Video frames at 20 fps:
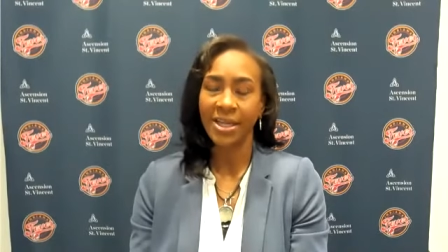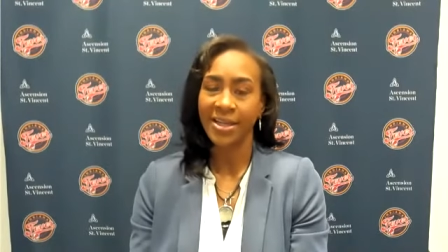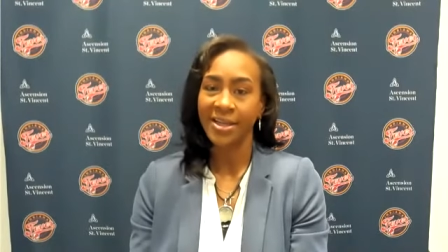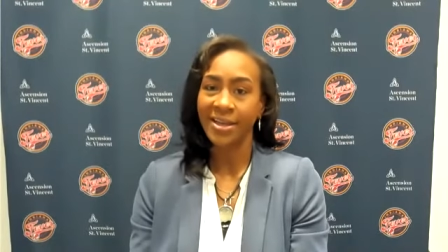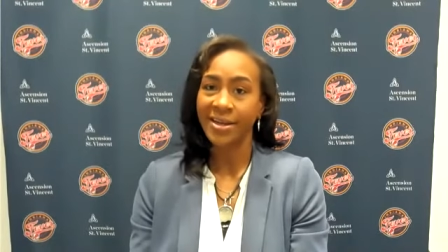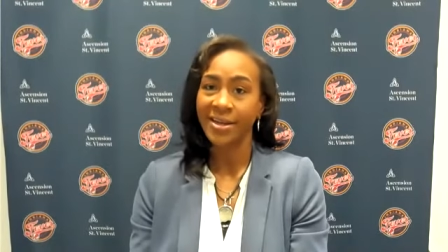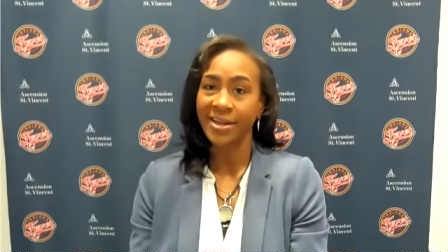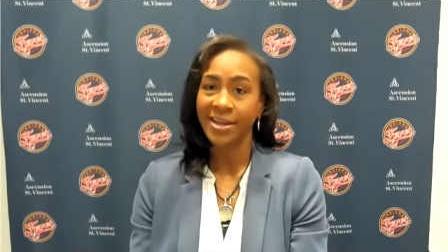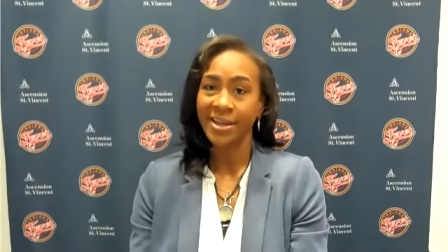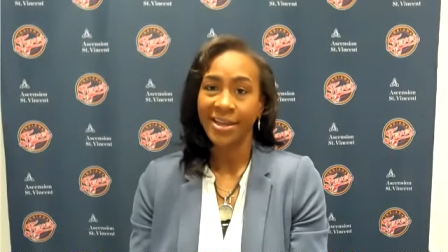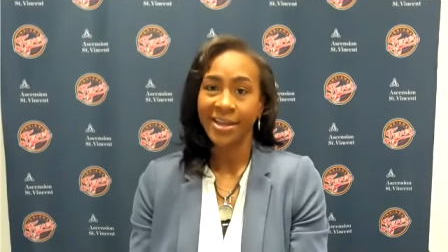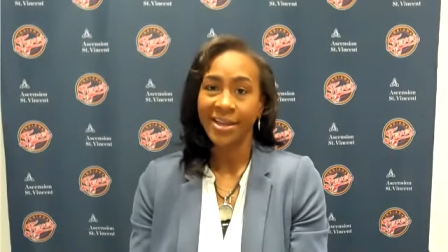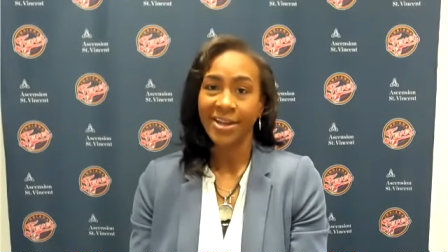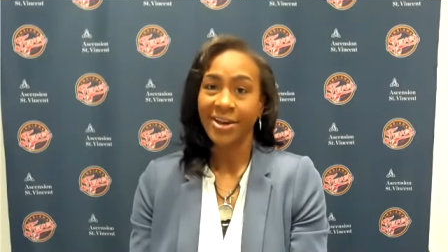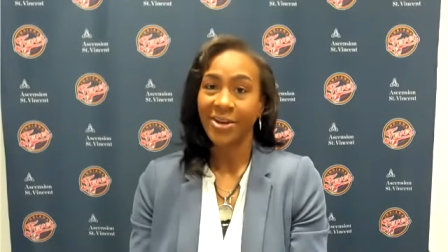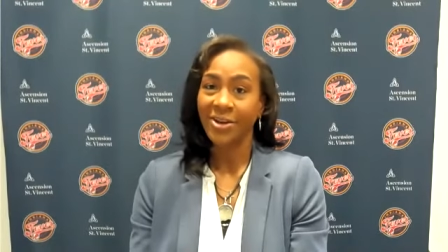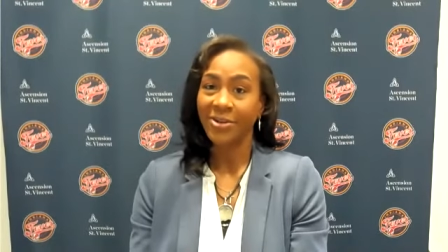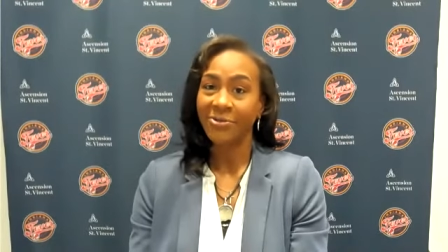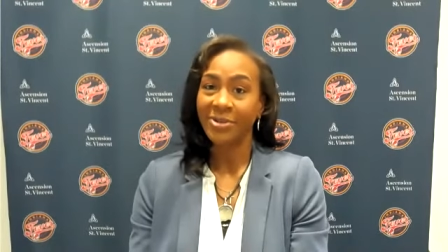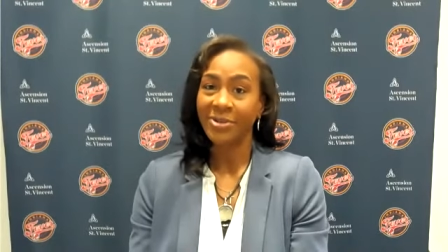And,
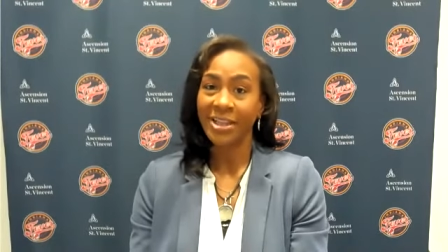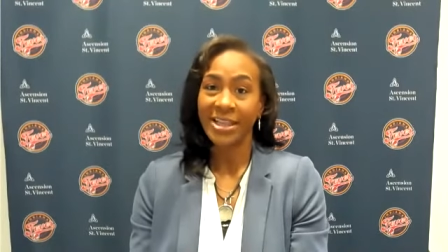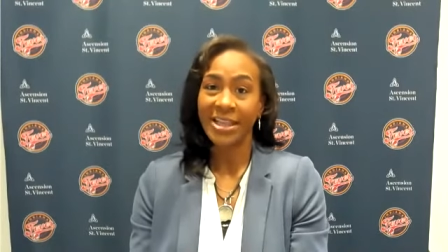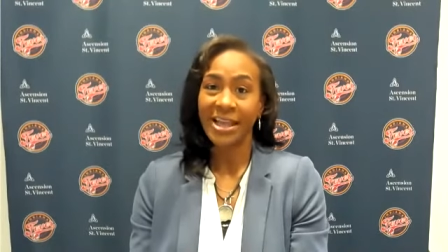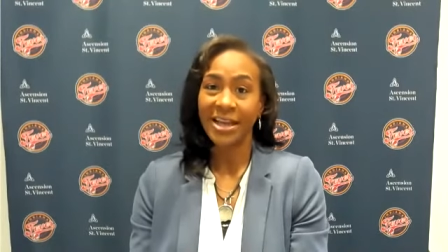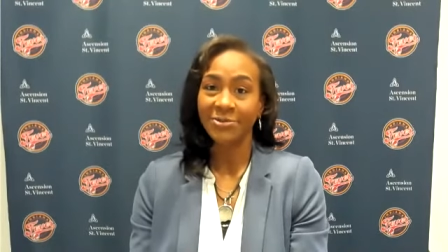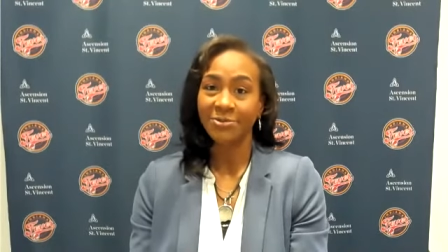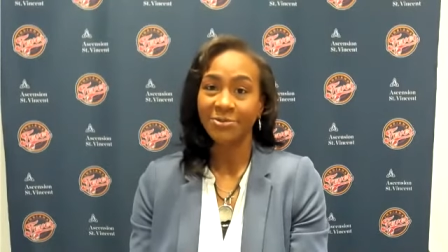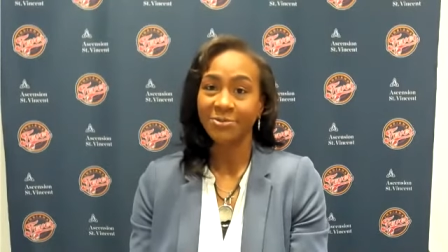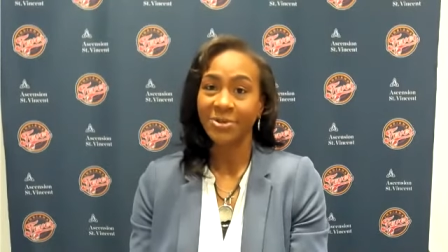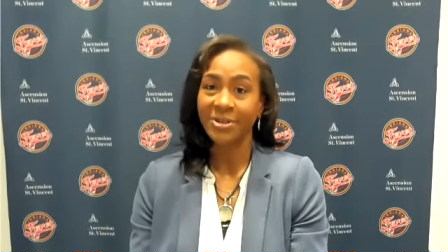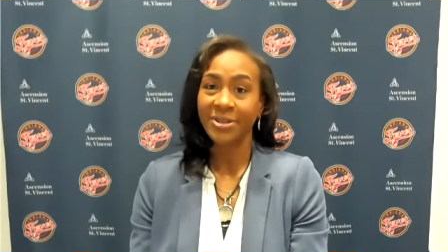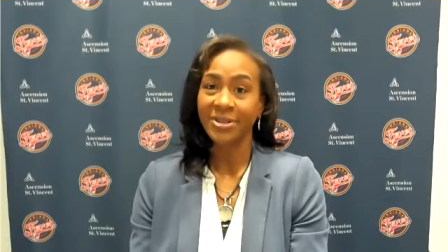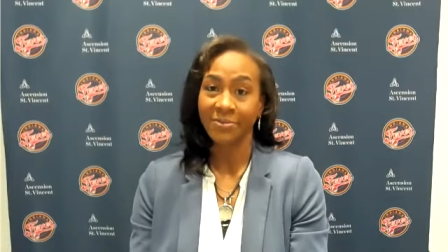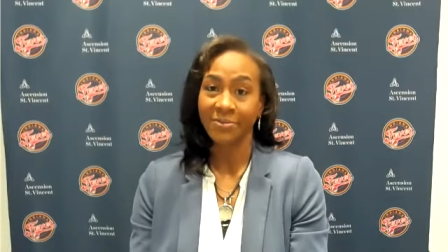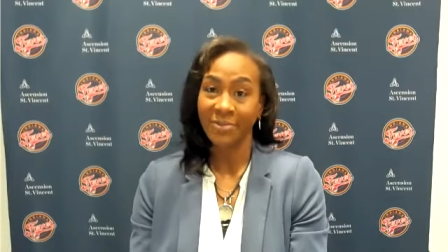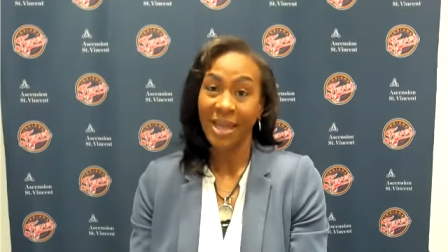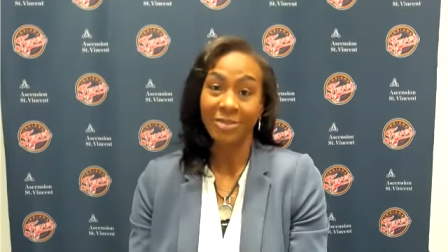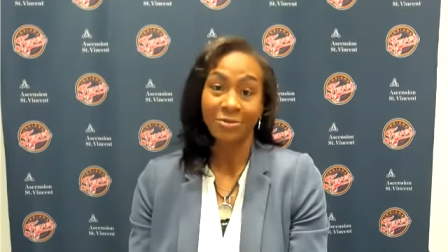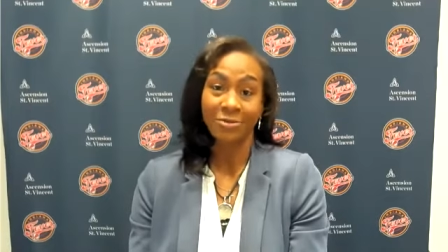you know, really, that's
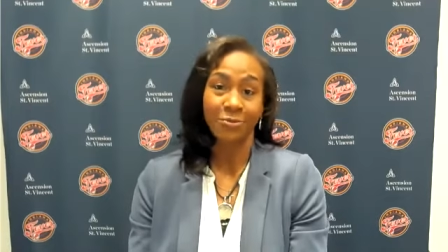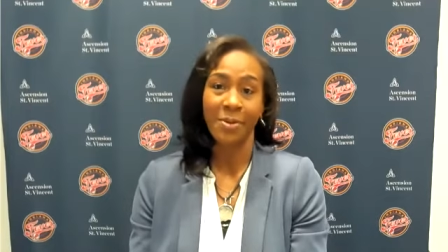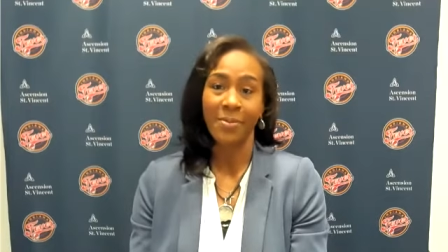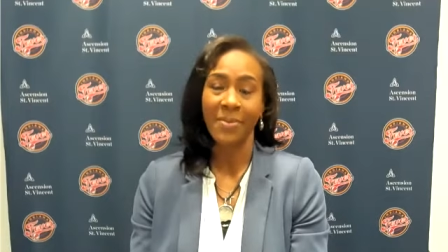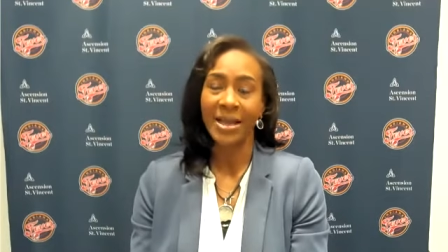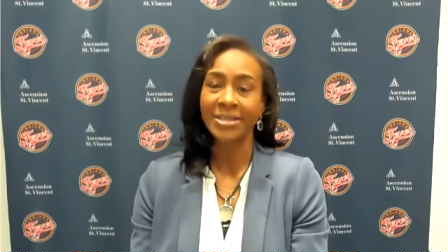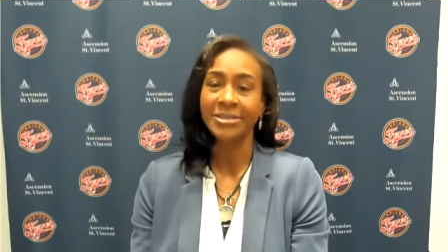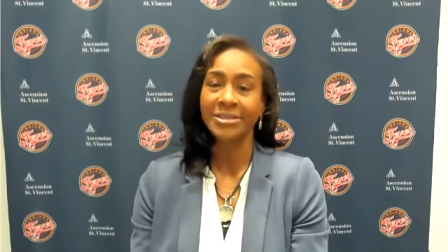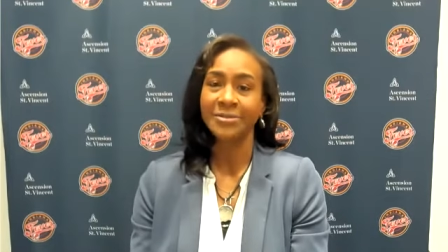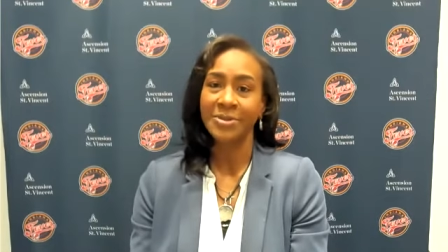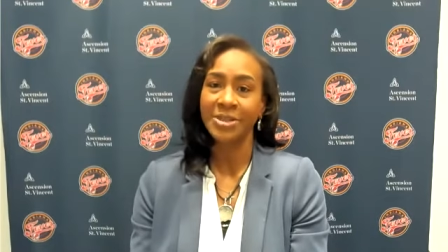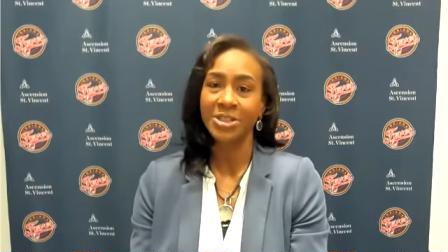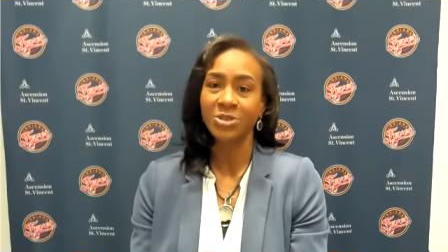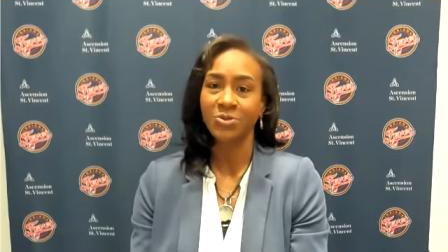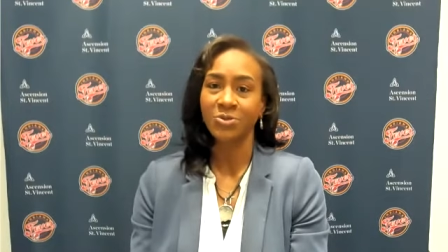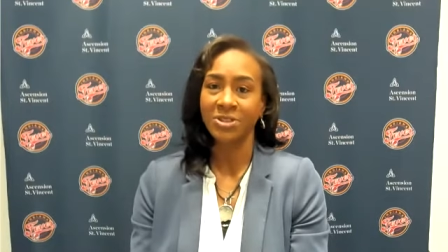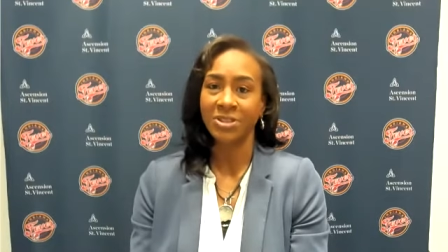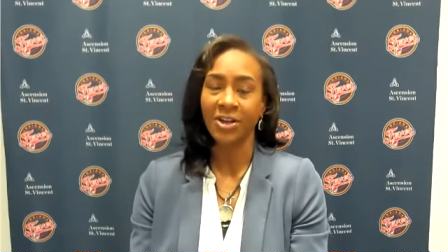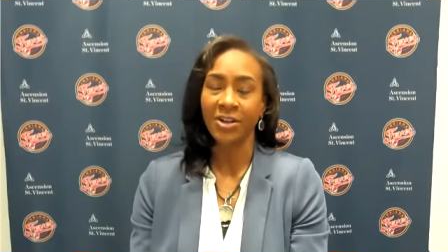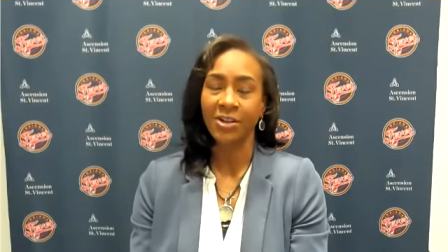what my
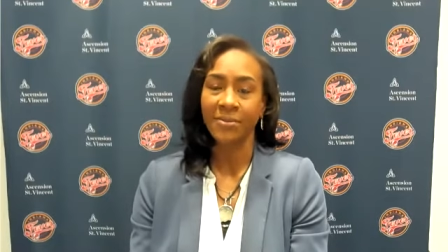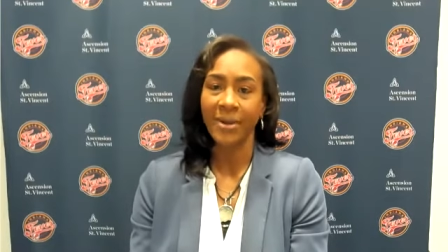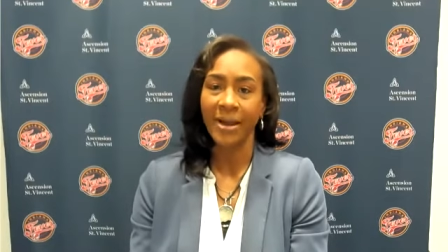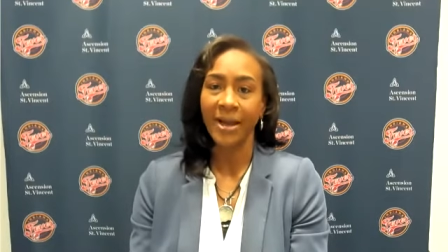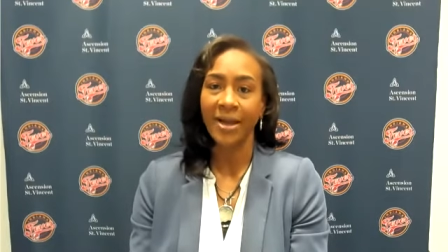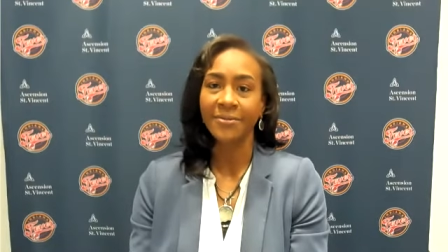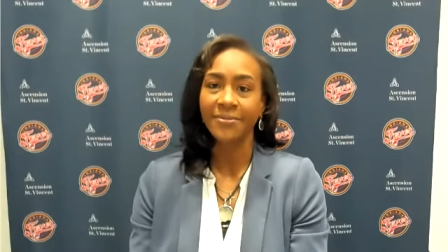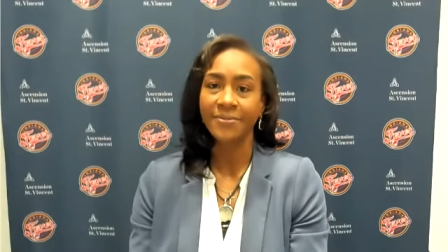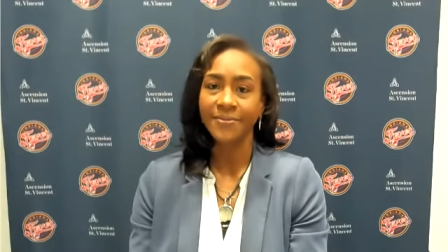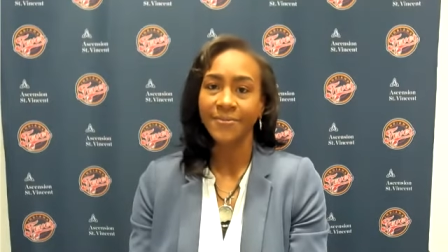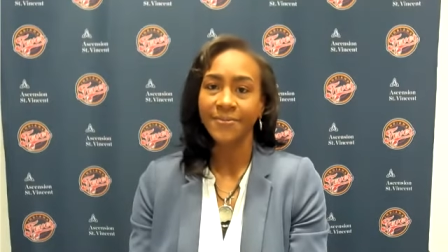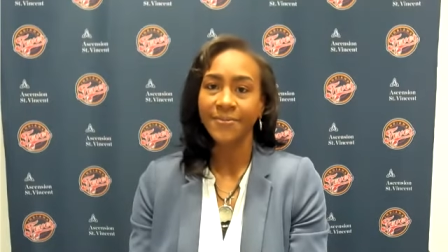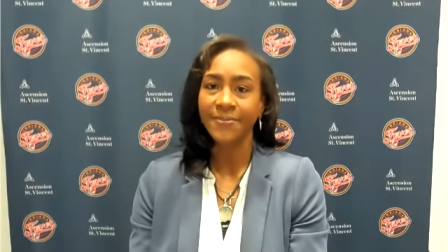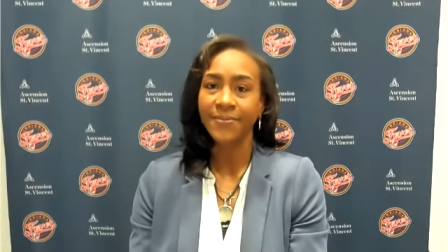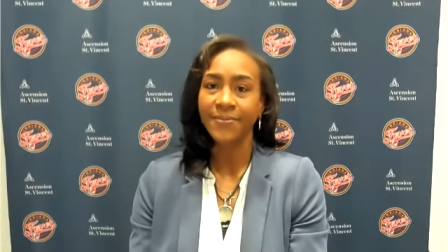speech was all about.